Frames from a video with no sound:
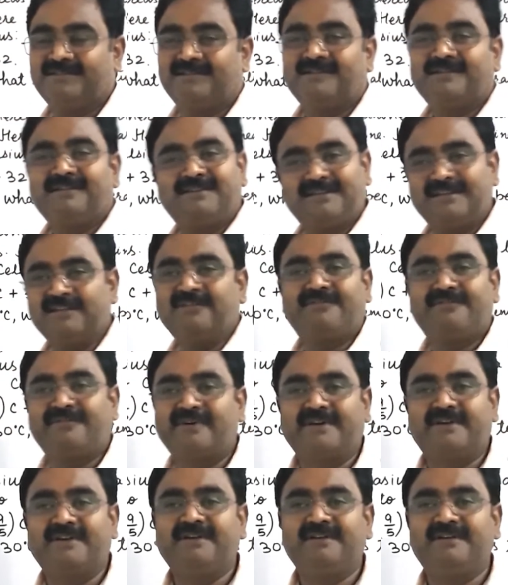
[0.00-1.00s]
In
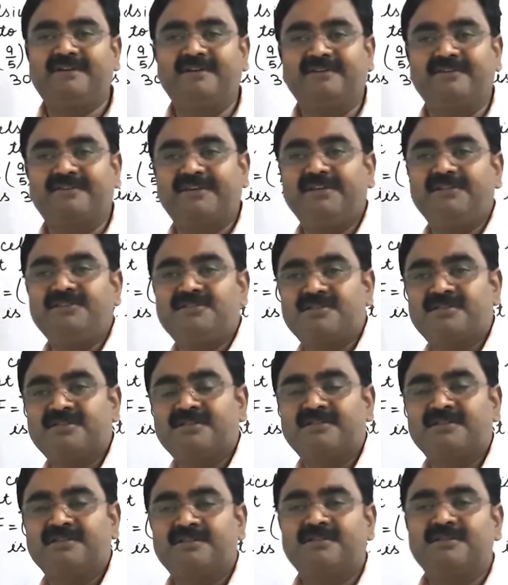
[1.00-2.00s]
foreign countries,
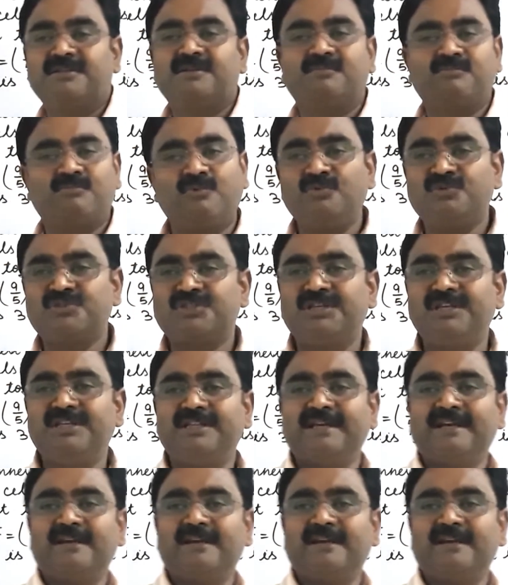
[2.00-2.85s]
mostly they are